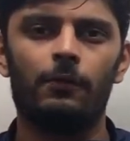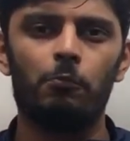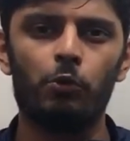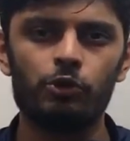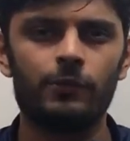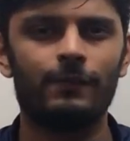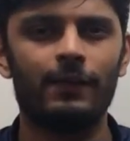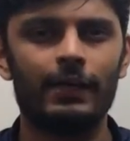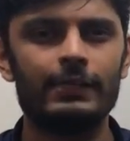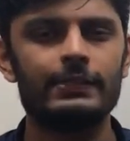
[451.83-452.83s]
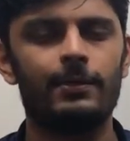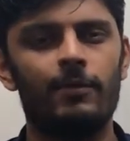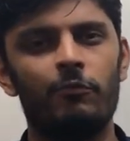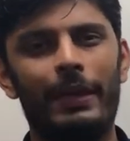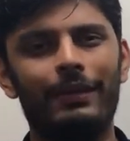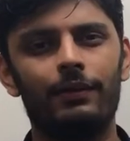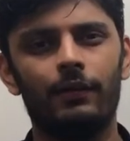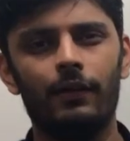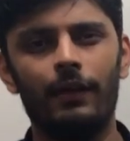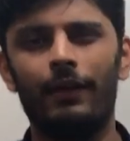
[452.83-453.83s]
Most of the riders that I've met
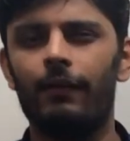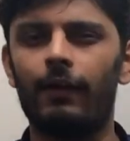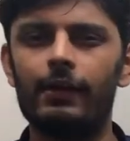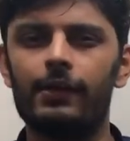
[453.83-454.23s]
ride